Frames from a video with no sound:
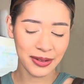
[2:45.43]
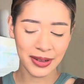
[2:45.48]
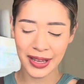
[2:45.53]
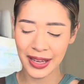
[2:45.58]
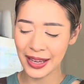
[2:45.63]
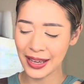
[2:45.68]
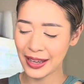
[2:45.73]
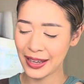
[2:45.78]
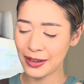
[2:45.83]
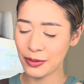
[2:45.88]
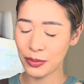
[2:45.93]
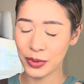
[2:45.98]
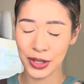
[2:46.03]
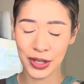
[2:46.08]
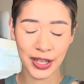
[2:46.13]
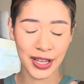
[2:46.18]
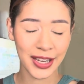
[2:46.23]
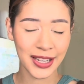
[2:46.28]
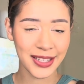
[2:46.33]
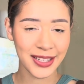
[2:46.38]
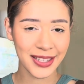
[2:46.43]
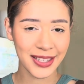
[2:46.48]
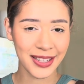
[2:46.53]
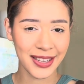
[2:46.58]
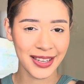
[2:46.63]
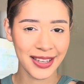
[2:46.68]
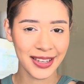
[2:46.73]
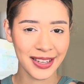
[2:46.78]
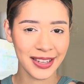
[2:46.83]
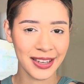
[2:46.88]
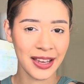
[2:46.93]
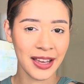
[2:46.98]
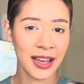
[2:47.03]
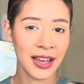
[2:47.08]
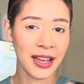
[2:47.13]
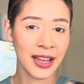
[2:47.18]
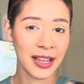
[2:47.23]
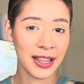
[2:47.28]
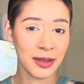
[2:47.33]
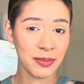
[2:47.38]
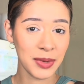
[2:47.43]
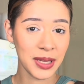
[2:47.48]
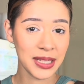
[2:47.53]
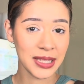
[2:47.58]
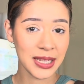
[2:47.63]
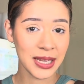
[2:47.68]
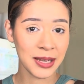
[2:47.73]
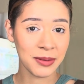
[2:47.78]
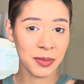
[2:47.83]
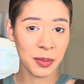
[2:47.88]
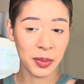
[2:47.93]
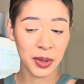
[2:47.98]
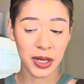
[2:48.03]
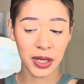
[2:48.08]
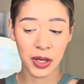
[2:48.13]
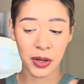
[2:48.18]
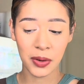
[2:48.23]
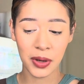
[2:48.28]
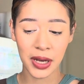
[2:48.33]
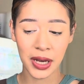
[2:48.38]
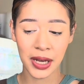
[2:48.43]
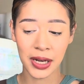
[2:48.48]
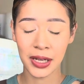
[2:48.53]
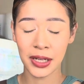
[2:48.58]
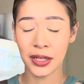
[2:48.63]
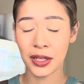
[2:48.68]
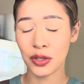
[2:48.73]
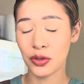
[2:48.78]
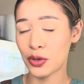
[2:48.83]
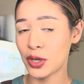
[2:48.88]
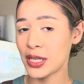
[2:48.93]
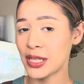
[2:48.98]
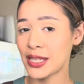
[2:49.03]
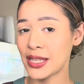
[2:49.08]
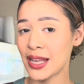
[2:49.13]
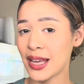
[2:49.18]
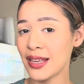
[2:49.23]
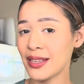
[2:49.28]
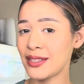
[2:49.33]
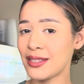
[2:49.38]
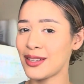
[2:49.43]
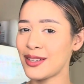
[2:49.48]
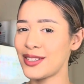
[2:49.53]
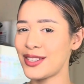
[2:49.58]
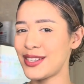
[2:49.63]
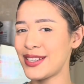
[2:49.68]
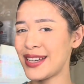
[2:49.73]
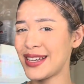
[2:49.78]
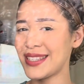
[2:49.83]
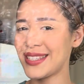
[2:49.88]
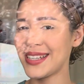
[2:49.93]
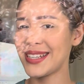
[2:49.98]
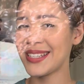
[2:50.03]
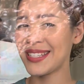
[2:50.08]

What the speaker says: and what you guys think. In the meantime, I'm gonna go ahead and enjoy a slice. I'll see you guys next